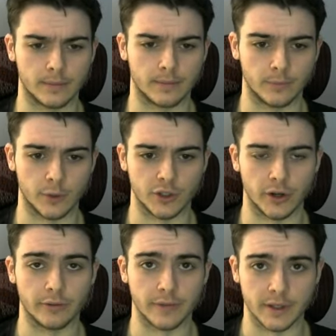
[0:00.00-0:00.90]

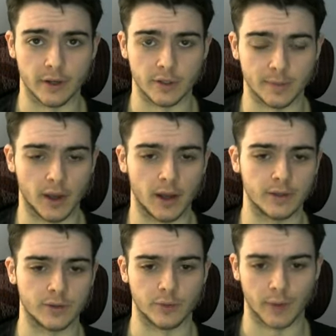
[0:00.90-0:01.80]
Regidrago V-Star
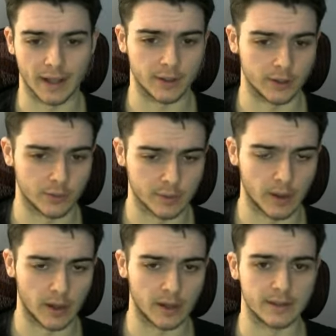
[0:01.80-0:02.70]
response or the Radzard
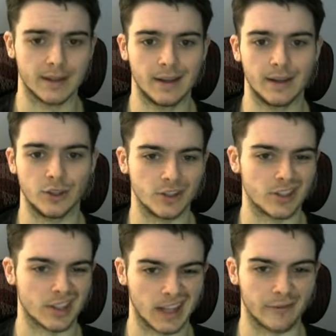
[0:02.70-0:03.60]
response, you can
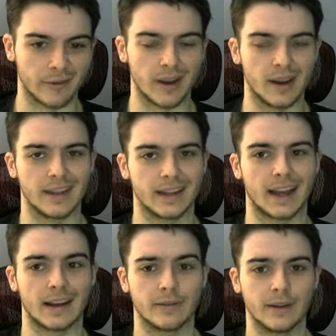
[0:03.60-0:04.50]
just Cleffa and then
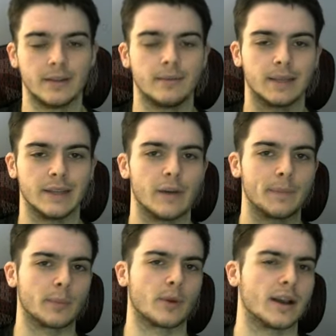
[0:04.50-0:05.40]
kind of give up
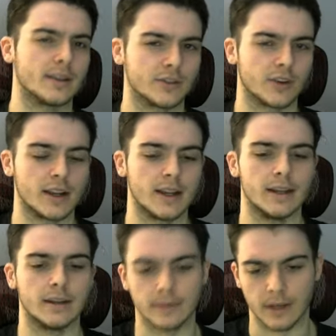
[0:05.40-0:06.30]
the prize
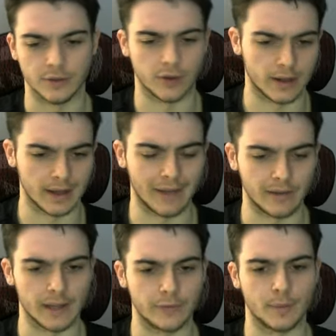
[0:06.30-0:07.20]
trade and try to
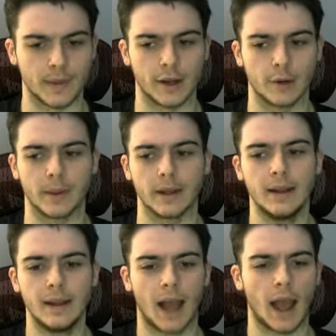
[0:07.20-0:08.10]
navigate from there. But
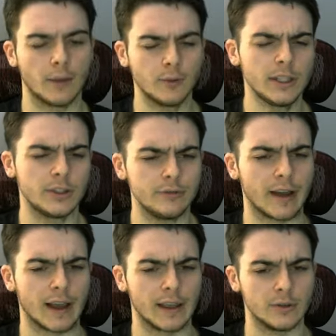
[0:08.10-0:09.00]
I really do
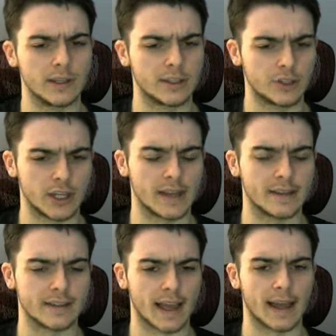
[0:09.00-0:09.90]
value this
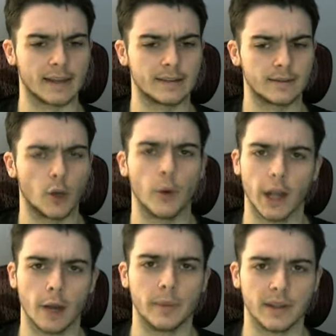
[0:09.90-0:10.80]
chance at going
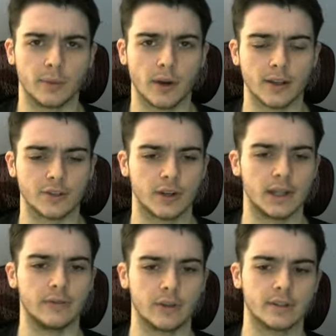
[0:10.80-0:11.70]
up in the prize
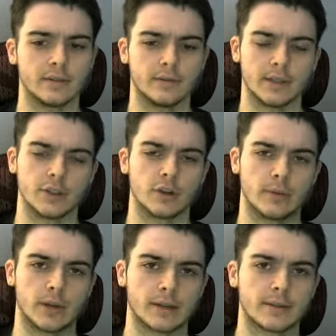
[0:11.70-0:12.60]
trade versus these
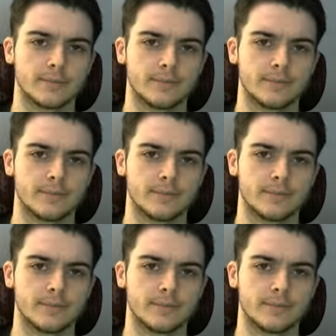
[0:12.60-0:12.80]
turbo decks.